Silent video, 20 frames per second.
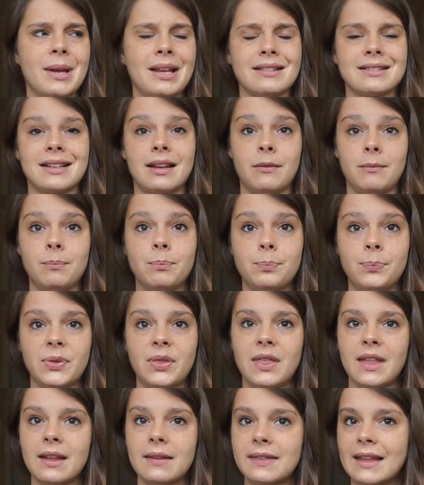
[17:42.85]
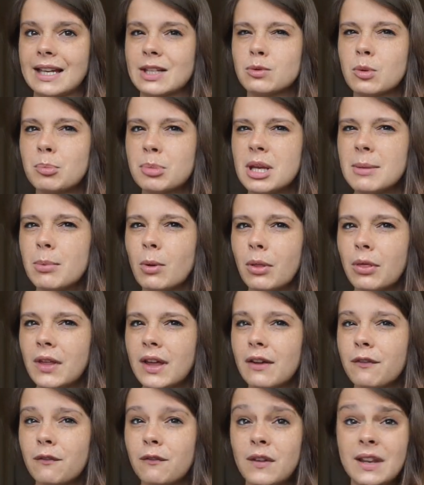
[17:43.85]
because I think that's what people
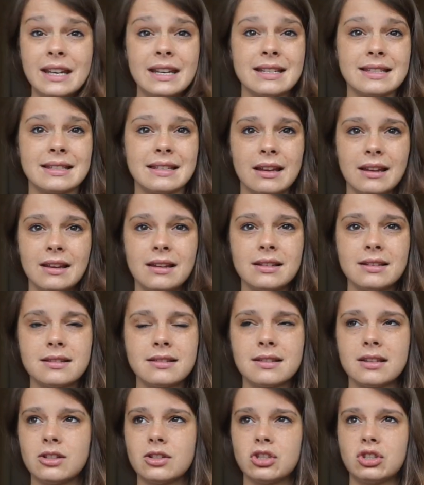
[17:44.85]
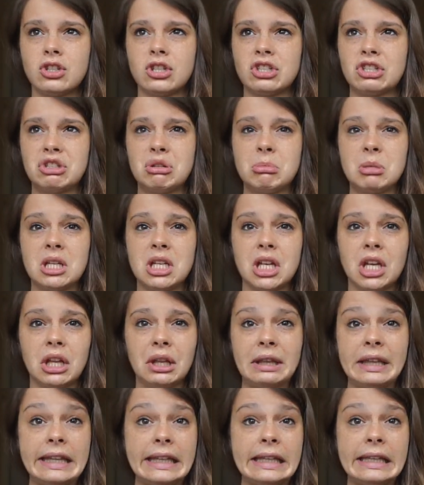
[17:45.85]
think fitness is just to be
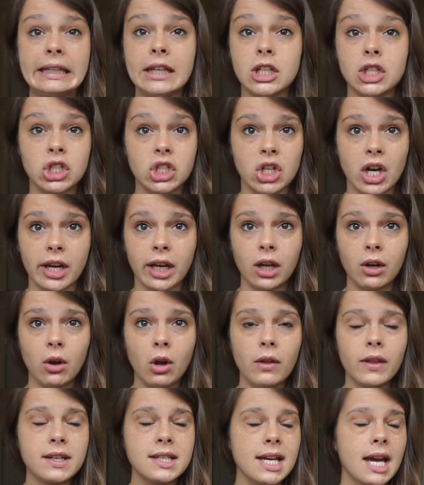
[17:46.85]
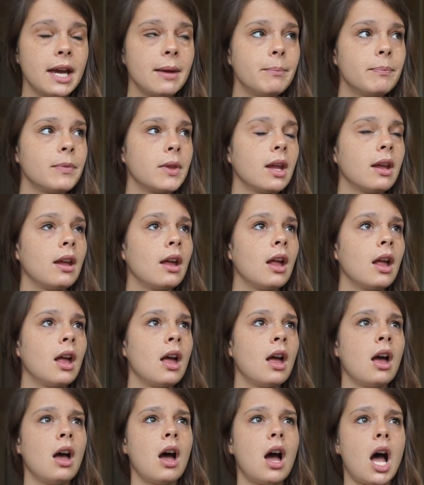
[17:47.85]
lean and shredded all the time,
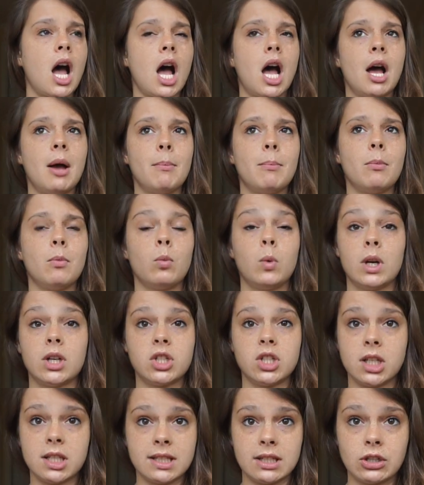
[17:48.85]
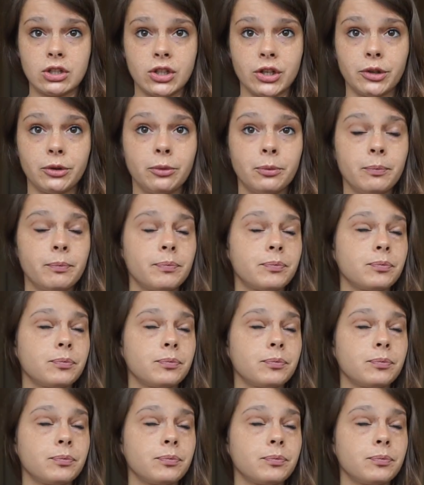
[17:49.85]
which isn't true,